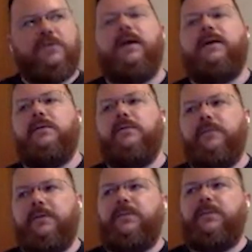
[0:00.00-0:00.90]
check
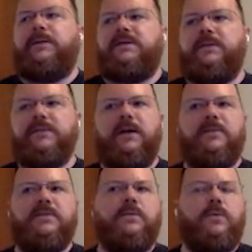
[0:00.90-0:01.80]
for the split.
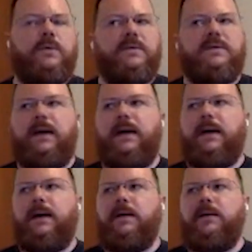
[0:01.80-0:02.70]
Sometimes it was
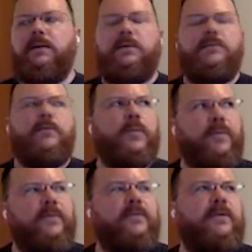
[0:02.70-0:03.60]
for
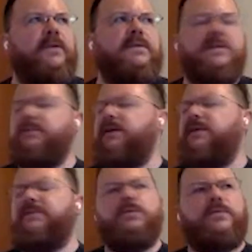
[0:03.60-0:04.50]
performance reasons,
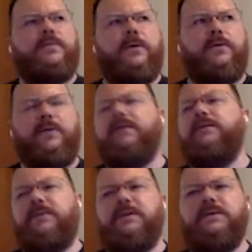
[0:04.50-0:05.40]
sometimes it was for
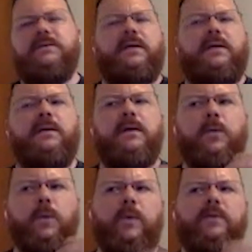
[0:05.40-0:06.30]
correctness reasons. Like
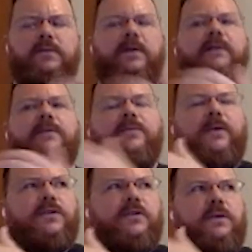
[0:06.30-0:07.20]
we wanted to write this
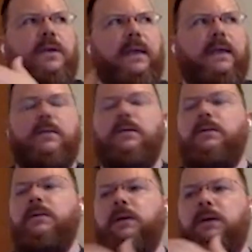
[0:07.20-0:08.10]
function in
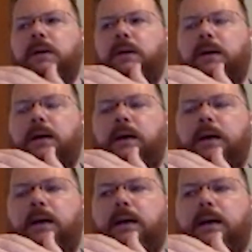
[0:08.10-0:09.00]

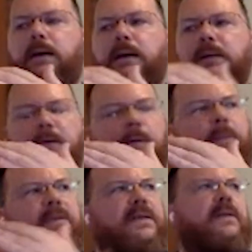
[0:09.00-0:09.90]
in a very
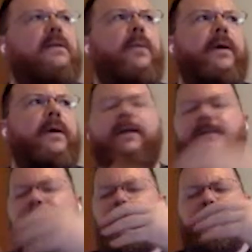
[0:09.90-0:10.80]
particular way,
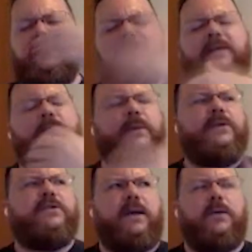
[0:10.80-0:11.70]
and the stack
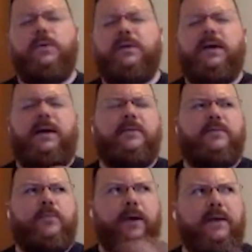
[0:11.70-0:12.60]
split check would kind of
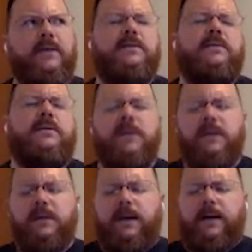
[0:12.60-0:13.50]
break it.
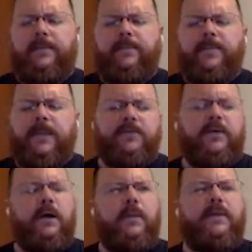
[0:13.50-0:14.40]
It's
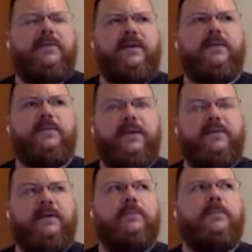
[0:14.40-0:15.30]
very common inside the
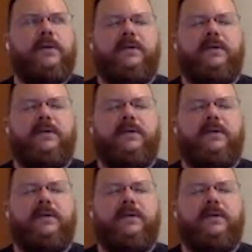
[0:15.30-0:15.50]
runtime